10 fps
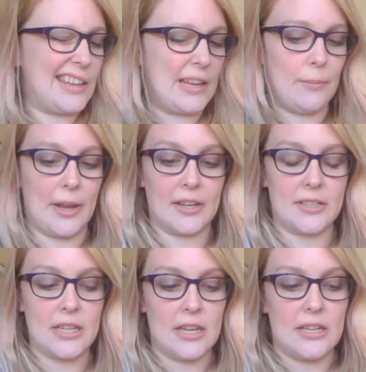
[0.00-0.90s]
He
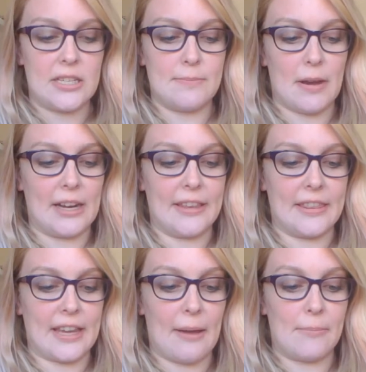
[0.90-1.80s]
winked smugly at
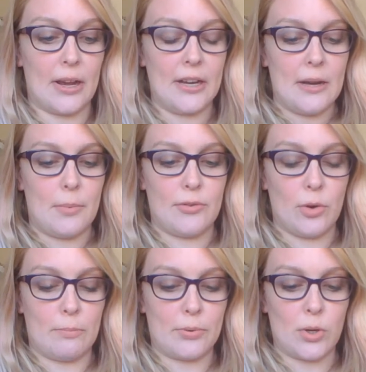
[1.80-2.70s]
the camera
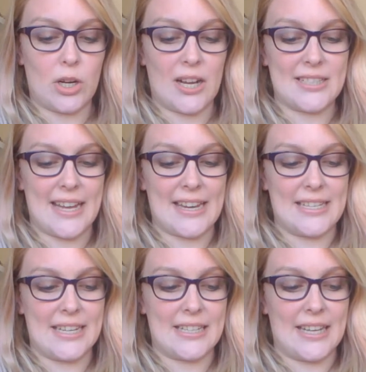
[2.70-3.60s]
before the broadcast
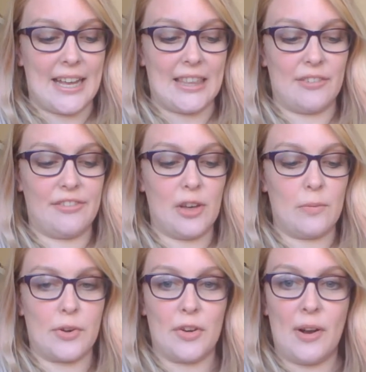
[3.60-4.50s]
ended and the
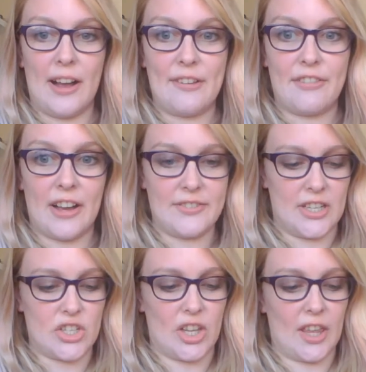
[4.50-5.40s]
film crew high-fived
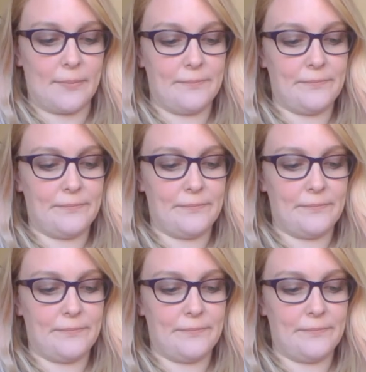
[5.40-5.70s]
each other.